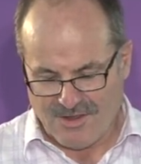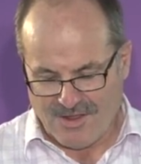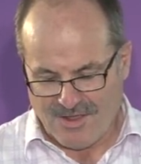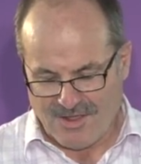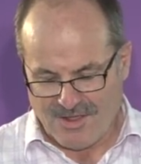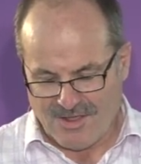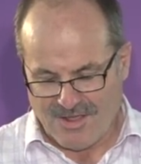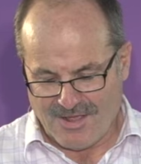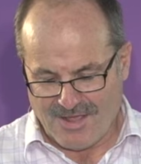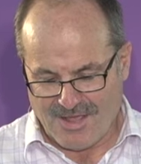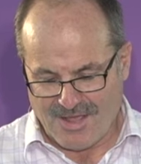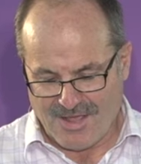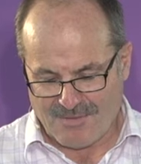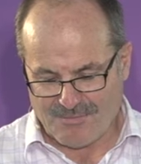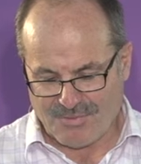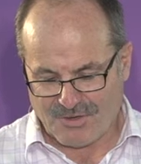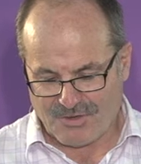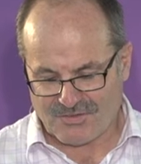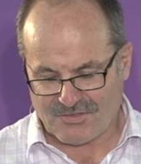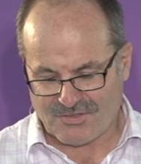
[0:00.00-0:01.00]

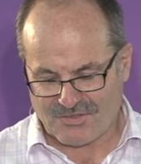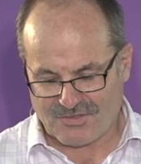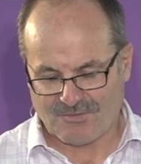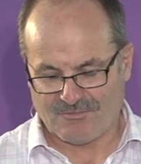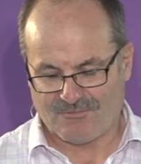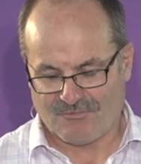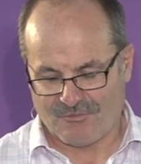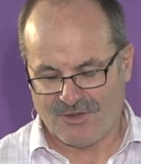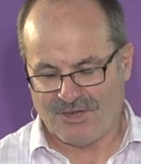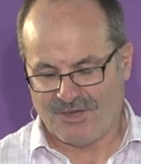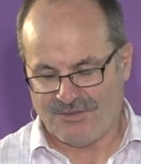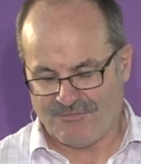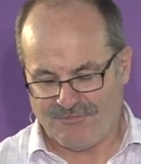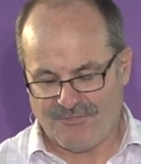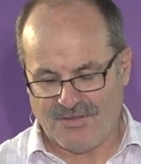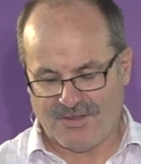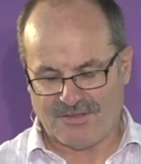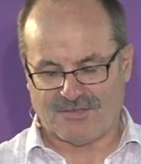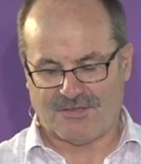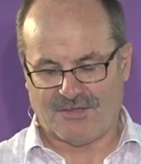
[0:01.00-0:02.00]
because some really
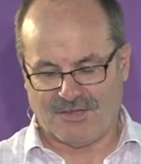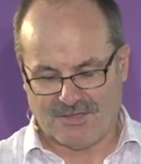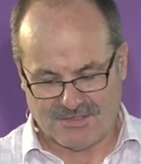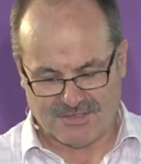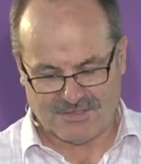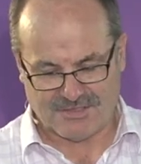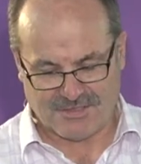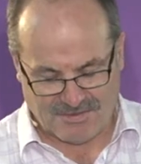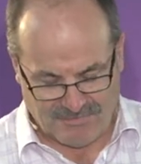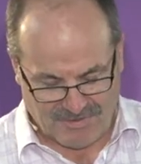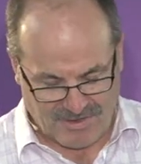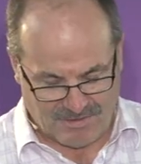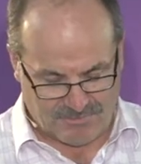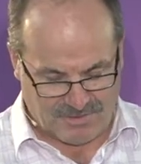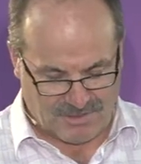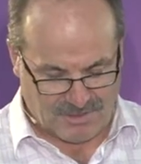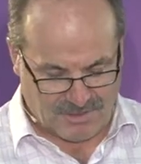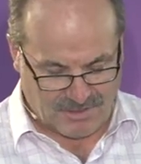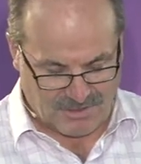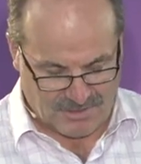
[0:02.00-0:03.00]
fascinating stuff
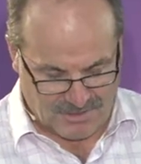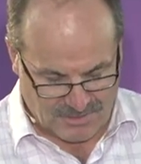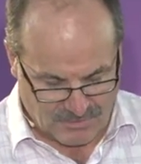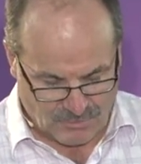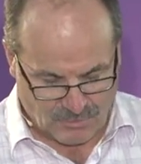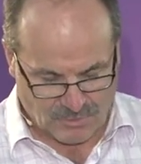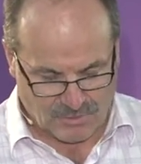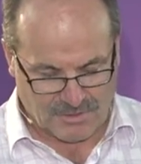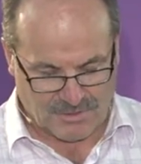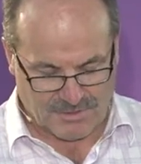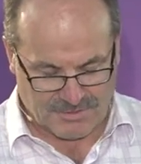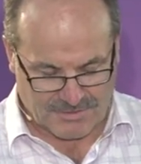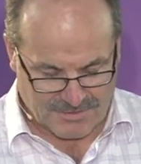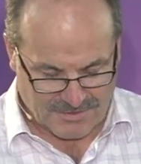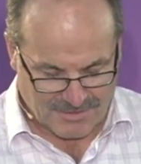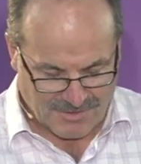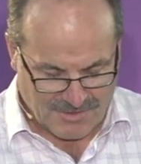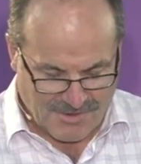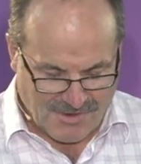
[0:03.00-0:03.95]
happening in Auckland.